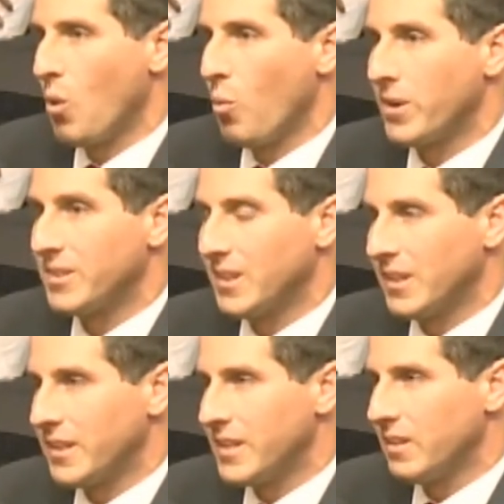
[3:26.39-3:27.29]
was the
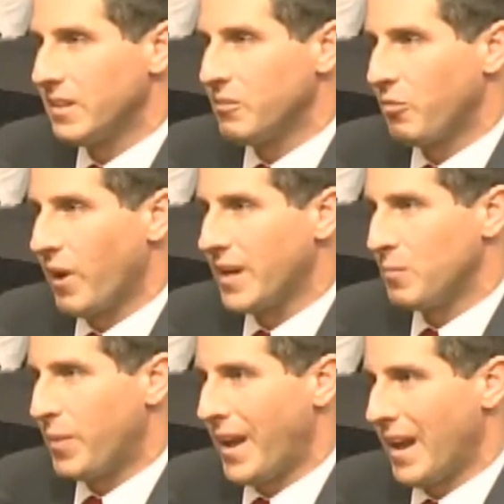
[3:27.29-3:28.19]
legally
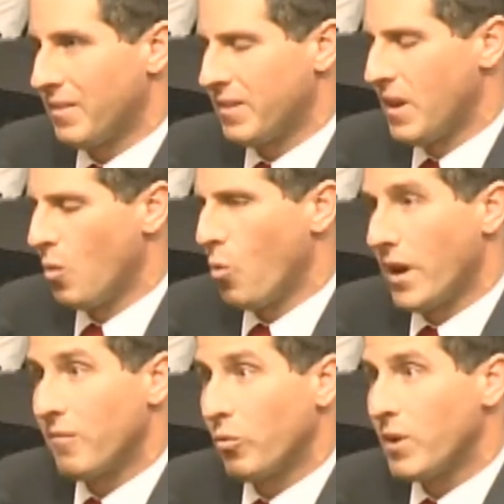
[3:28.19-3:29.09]
right path,
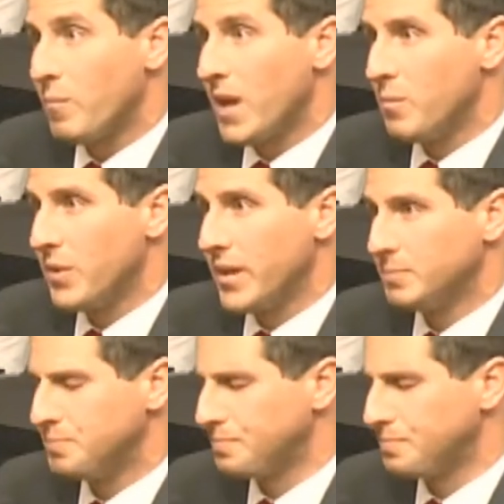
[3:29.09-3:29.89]
whatever it may be.